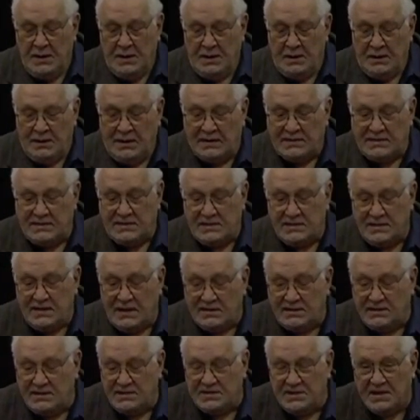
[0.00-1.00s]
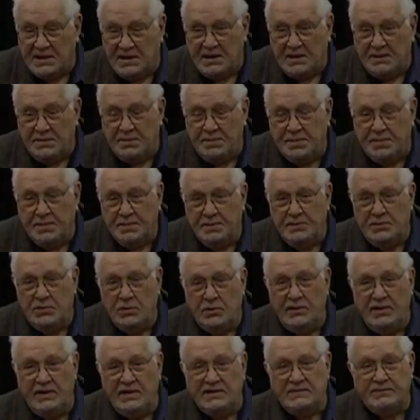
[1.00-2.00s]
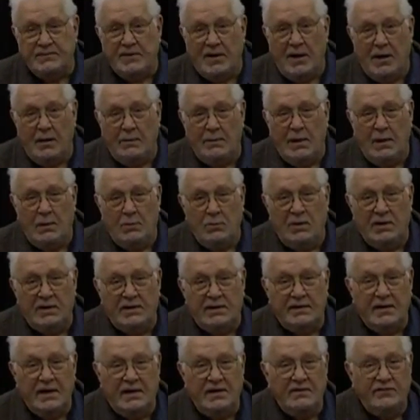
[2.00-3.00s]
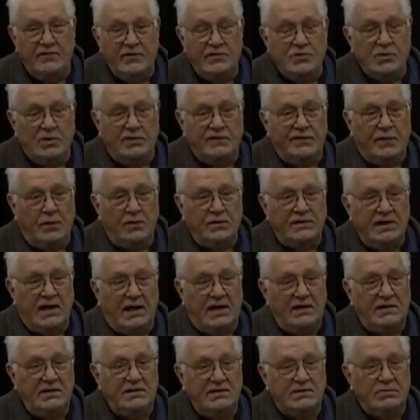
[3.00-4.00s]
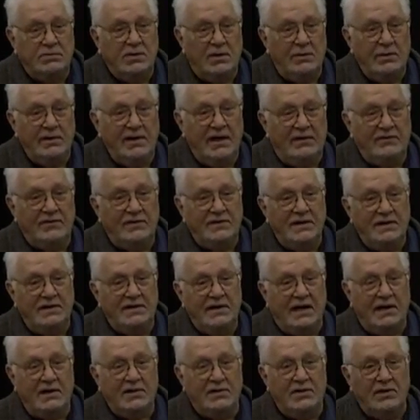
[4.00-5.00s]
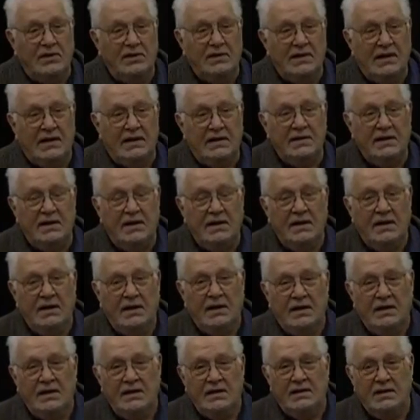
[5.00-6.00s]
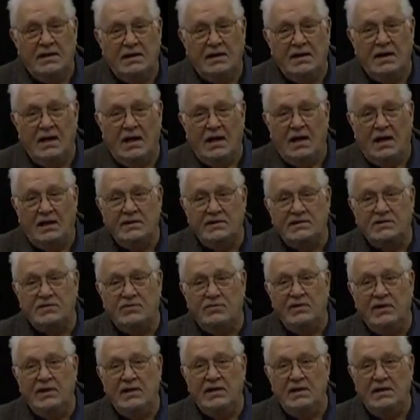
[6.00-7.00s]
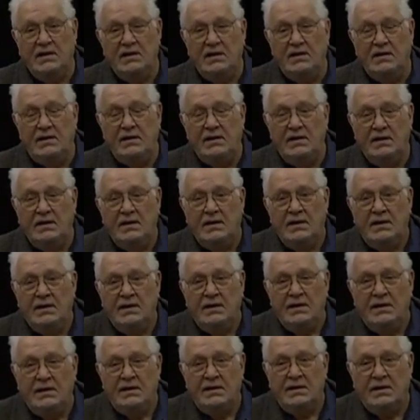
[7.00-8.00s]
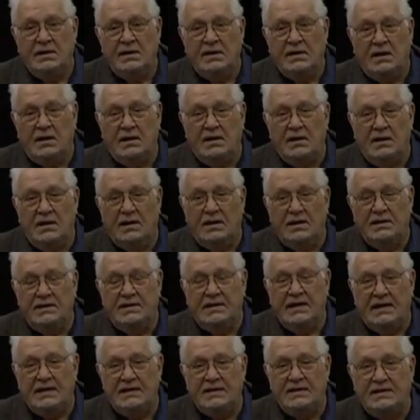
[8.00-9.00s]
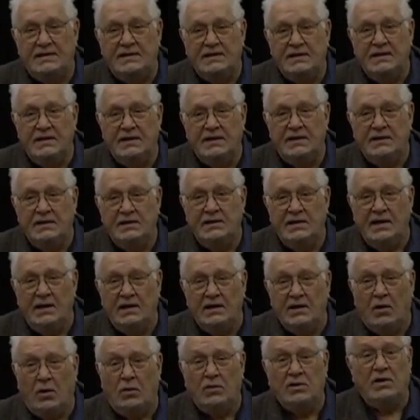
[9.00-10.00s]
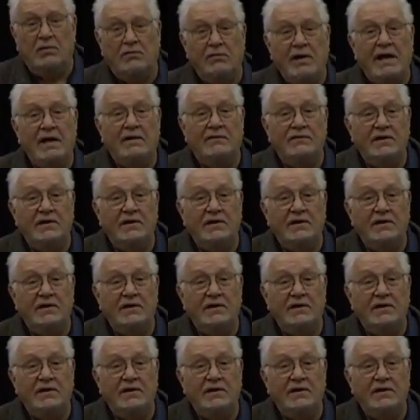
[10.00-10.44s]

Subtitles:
Let's do the experiment with individual photons, where we have a detector that on the screen, a whole array of